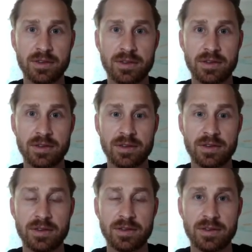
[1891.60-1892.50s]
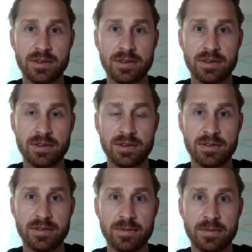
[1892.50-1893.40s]

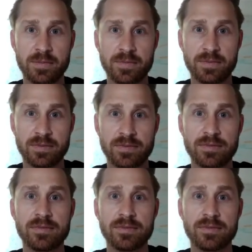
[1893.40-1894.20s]
No words are spoken by the person on screen.